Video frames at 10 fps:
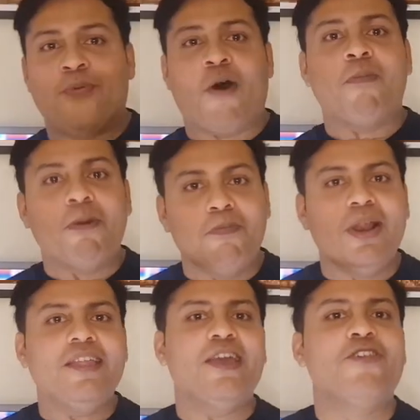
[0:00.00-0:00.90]

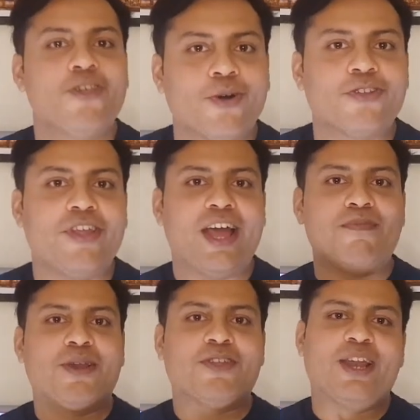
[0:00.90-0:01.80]
probably they chose
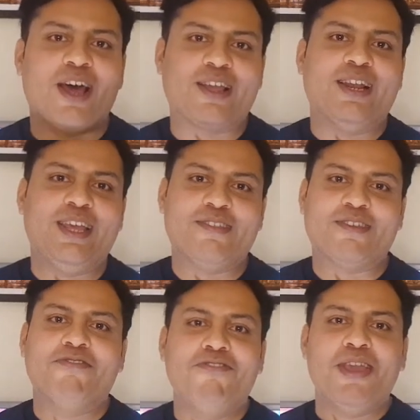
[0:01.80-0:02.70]
that because Anarkali
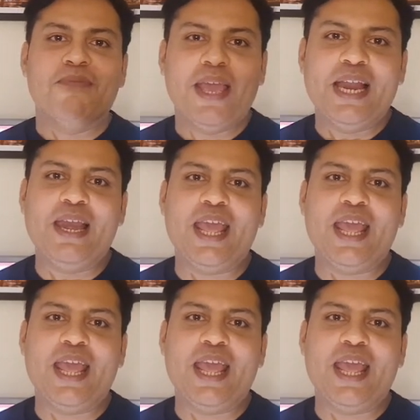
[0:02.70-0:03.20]
is a female